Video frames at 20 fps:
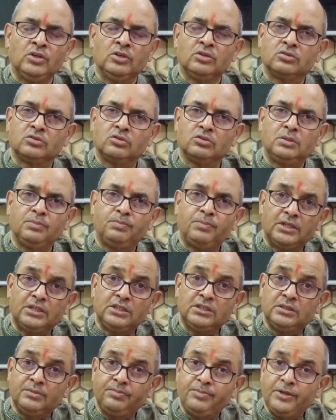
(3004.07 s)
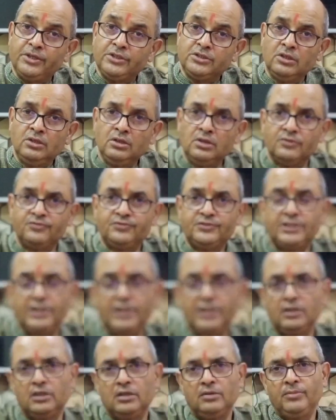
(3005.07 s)
so the participation of
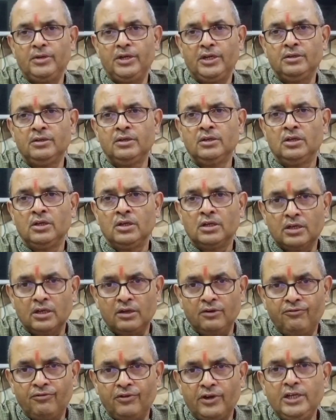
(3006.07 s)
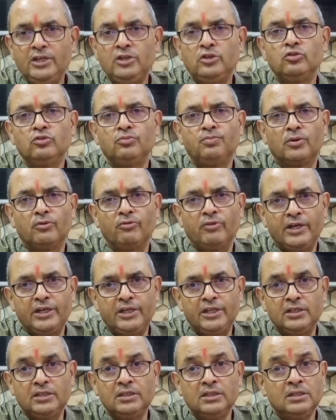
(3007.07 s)
state remained confined to
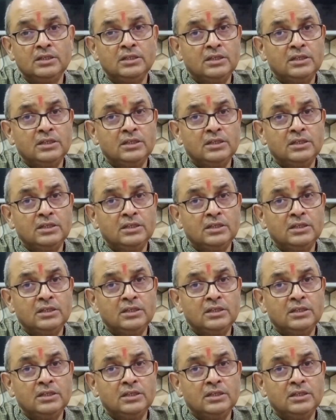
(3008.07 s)
providing